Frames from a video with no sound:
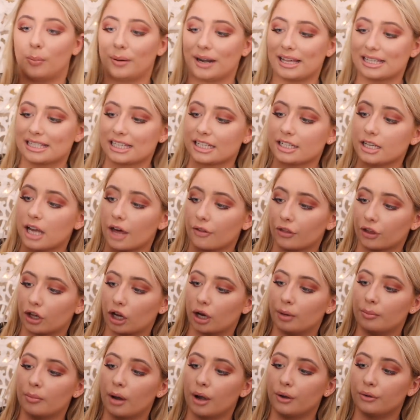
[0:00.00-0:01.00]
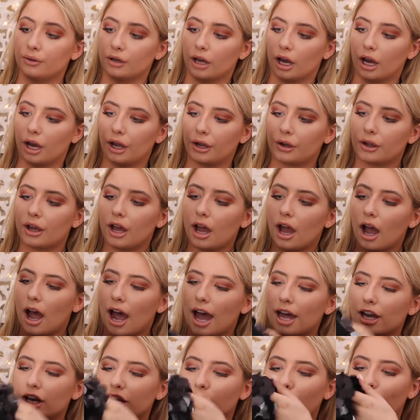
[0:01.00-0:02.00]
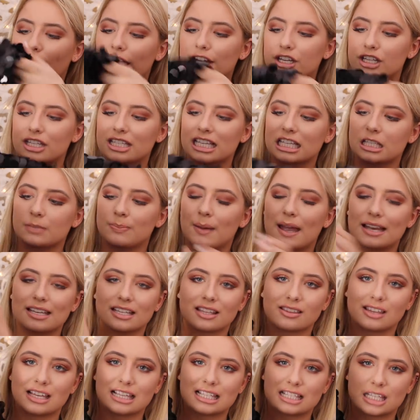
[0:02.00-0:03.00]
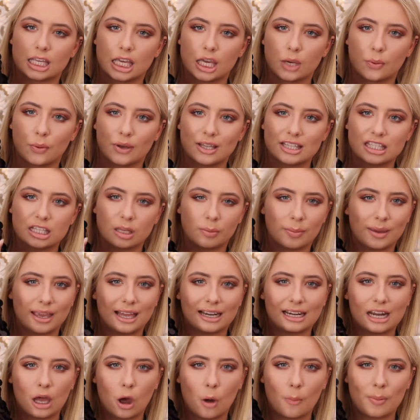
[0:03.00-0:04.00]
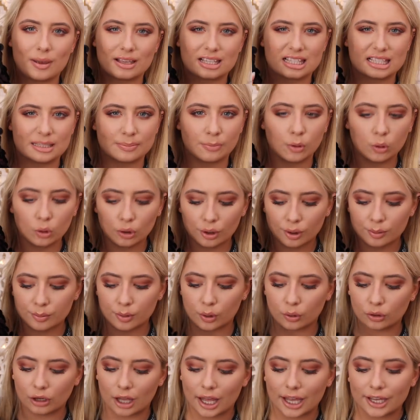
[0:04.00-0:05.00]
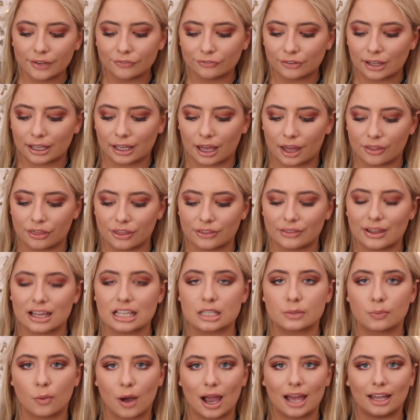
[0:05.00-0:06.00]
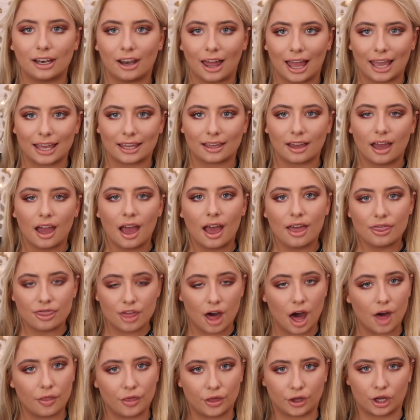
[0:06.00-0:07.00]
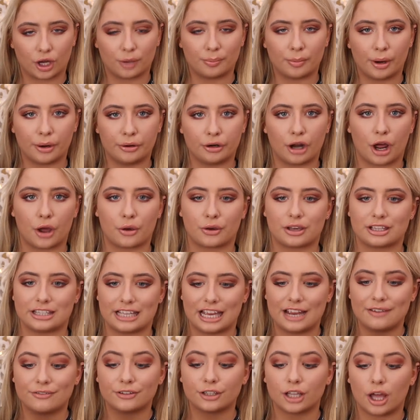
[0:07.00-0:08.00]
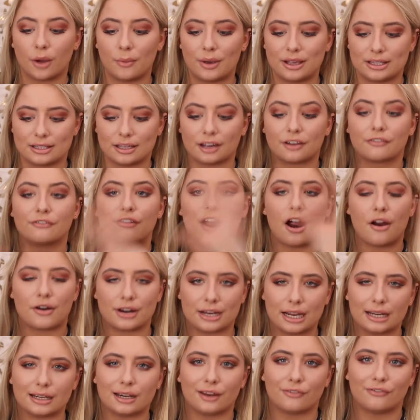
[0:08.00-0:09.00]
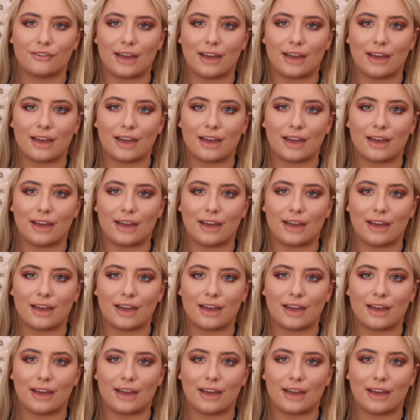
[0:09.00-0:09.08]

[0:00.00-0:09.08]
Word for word: but it's another kimono. I don't know, I just expected these sequins to be a little bit smaller in real life. Like, I think that's why I like the other kimono, because even though it's like very in your